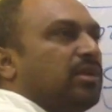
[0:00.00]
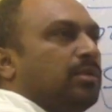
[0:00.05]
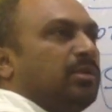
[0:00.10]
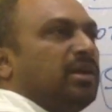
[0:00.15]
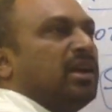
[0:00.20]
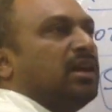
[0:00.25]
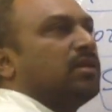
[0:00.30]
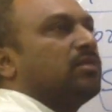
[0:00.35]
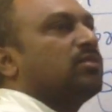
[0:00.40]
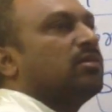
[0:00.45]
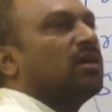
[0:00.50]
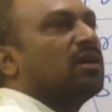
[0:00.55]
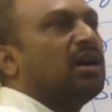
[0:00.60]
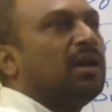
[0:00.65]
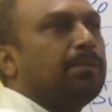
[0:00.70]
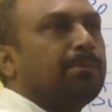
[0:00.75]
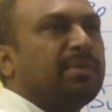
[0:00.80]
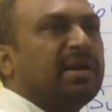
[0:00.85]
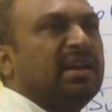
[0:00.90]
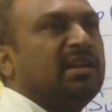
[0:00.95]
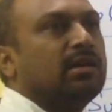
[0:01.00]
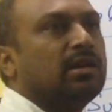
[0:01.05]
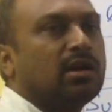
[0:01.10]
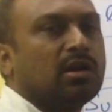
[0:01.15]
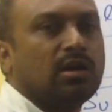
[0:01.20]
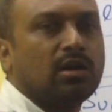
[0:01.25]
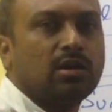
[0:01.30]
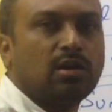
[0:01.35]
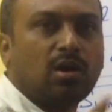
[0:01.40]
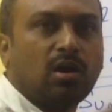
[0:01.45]
from hexagon,
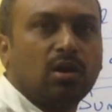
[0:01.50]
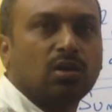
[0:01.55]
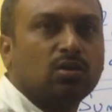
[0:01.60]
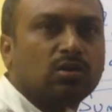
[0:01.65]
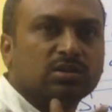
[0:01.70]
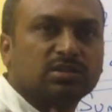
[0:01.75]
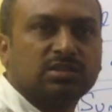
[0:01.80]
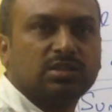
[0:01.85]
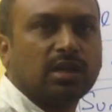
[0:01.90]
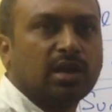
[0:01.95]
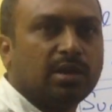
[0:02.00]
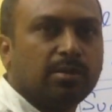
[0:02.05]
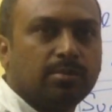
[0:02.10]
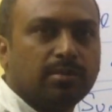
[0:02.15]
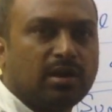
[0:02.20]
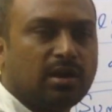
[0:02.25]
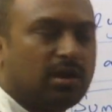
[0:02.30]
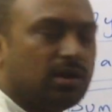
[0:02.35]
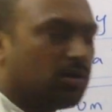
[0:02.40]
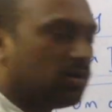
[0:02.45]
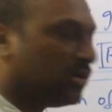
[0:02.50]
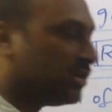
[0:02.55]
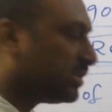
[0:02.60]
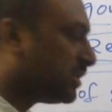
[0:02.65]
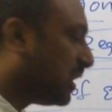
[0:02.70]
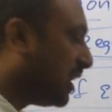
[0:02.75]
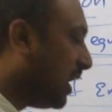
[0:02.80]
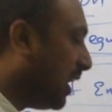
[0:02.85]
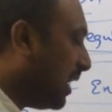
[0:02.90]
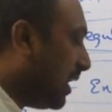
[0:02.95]
pentagon, all those
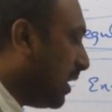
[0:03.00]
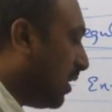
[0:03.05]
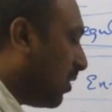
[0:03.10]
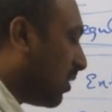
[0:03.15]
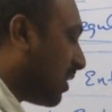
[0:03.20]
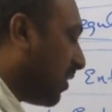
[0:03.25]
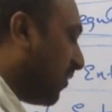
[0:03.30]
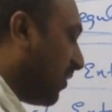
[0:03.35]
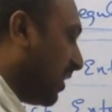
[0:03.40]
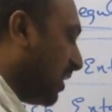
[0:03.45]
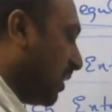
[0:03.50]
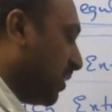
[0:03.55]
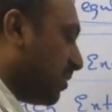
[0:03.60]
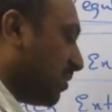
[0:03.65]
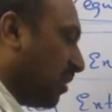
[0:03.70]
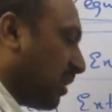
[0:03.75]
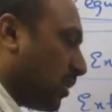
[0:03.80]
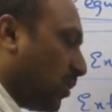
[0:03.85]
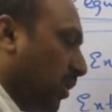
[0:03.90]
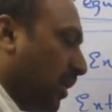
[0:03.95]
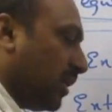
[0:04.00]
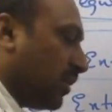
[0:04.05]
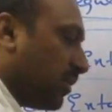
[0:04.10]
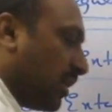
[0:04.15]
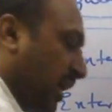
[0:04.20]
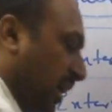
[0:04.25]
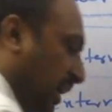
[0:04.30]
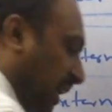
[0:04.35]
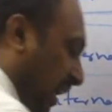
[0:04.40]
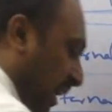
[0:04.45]
okay, figures you are going to
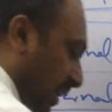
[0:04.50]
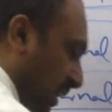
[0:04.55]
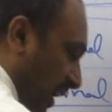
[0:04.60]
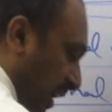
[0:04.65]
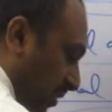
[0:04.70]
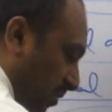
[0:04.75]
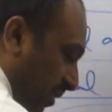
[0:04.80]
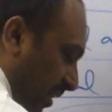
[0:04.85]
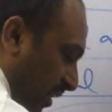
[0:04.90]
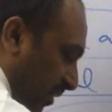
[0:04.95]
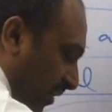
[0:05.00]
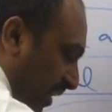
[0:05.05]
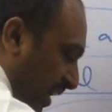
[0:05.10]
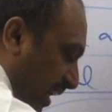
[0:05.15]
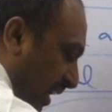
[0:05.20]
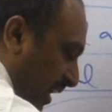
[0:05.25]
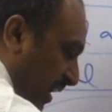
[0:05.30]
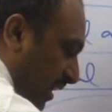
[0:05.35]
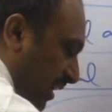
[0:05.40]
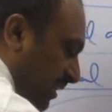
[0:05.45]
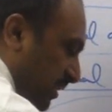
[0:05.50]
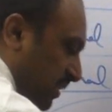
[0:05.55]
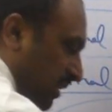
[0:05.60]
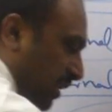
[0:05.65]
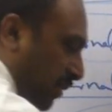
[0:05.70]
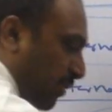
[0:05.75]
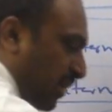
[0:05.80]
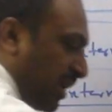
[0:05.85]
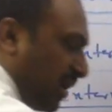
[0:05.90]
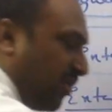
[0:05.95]
get. That's why where n is
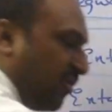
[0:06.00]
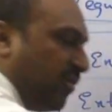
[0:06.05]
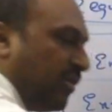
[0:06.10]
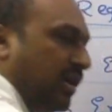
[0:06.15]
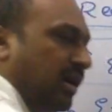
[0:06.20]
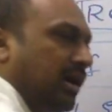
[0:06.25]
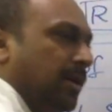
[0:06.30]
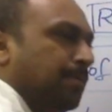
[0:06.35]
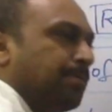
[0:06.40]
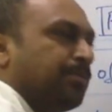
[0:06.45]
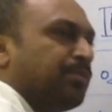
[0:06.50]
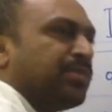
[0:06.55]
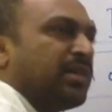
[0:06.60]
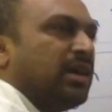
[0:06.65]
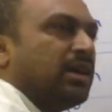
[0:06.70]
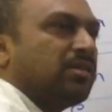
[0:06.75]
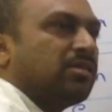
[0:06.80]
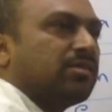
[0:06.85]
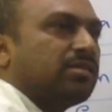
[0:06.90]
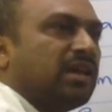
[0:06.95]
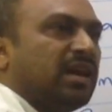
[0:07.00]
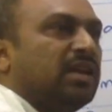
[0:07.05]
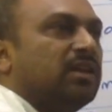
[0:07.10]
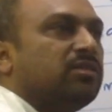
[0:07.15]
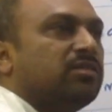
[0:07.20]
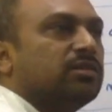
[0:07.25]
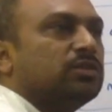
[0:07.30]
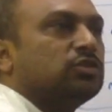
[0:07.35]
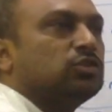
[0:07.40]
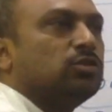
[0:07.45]
number of
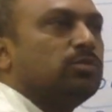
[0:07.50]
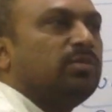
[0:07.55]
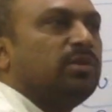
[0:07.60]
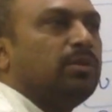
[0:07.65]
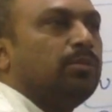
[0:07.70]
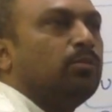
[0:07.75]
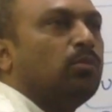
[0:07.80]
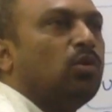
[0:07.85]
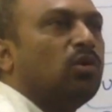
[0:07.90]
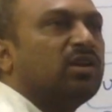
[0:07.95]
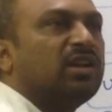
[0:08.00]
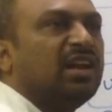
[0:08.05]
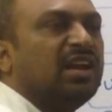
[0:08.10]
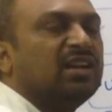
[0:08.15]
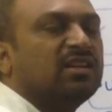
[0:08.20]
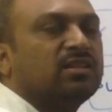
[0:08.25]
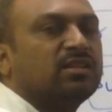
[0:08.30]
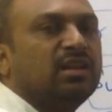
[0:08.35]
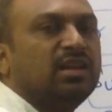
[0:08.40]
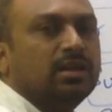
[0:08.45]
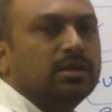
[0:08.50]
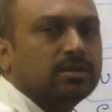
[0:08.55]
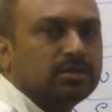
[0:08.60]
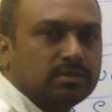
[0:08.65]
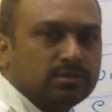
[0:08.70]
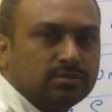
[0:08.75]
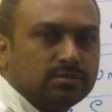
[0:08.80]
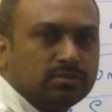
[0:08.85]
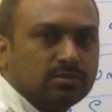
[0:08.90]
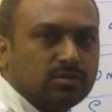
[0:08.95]
sides, it should be more than 3.
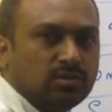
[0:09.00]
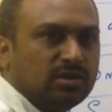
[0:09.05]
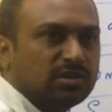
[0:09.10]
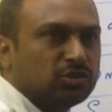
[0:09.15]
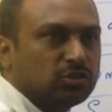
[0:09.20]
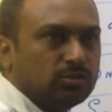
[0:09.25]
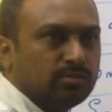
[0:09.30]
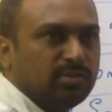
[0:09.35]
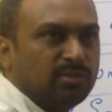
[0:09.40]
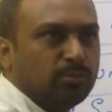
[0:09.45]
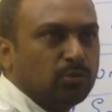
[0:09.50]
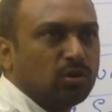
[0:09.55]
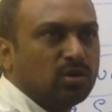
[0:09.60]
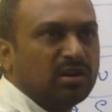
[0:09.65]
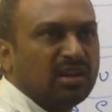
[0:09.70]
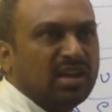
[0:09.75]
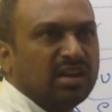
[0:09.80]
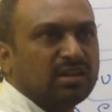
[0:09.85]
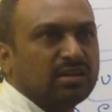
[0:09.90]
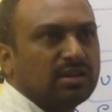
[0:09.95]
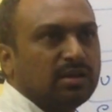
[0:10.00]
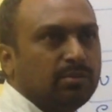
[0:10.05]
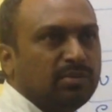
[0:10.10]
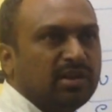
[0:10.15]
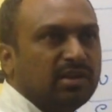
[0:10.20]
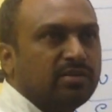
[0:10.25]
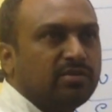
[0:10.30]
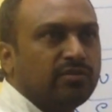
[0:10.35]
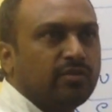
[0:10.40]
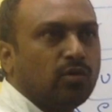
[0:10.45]
So it should be more than 3
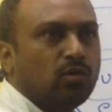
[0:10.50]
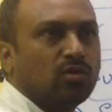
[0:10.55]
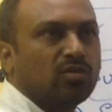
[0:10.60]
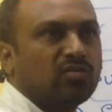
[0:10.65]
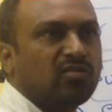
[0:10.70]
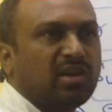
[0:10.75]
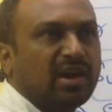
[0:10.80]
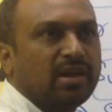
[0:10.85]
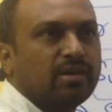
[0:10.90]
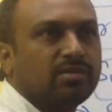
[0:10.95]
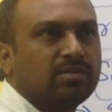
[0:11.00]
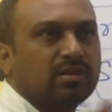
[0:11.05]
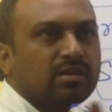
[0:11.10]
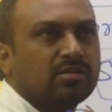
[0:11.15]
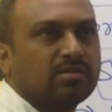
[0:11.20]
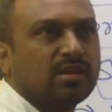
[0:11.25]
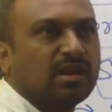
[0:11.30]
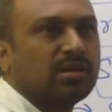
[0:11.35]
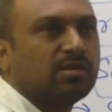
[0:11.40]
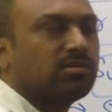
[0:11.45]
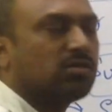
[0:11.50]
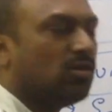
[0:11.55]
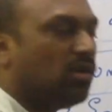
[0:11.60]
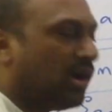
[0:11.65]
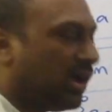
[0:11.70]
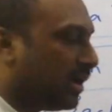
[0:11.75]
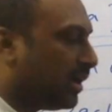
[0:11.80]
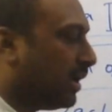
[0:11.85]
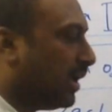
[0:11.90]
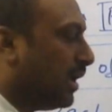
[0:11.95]
means 4, 5, 6 and so
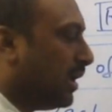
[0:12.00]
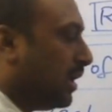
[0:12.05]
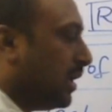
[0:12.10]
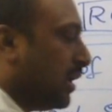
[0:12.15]
on.